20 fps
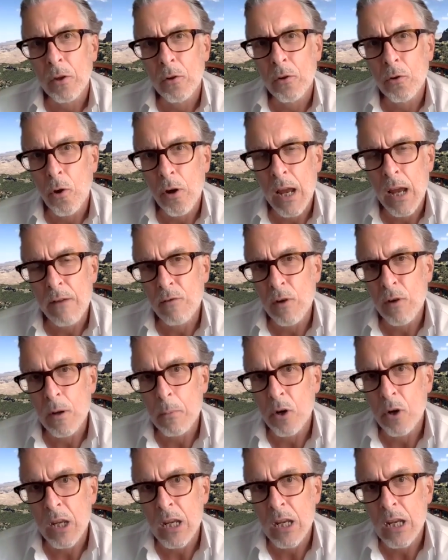not
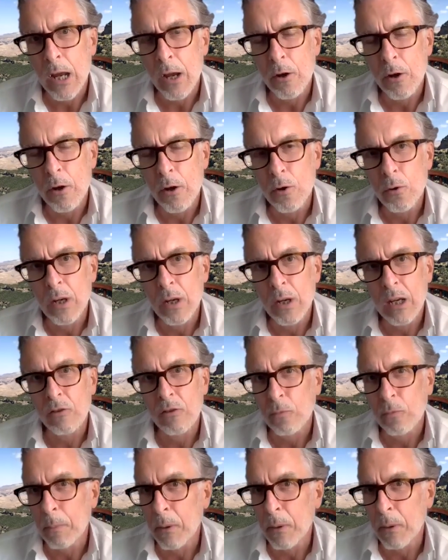everybody who is
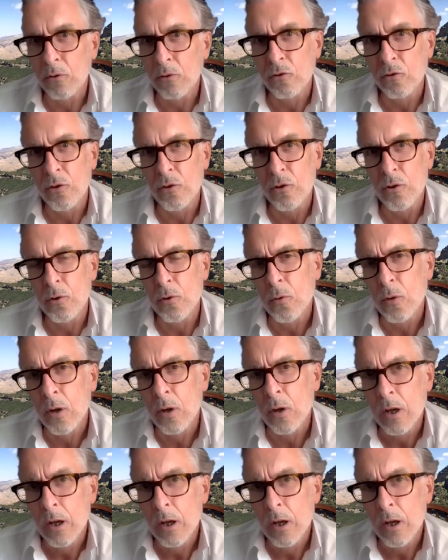exposed to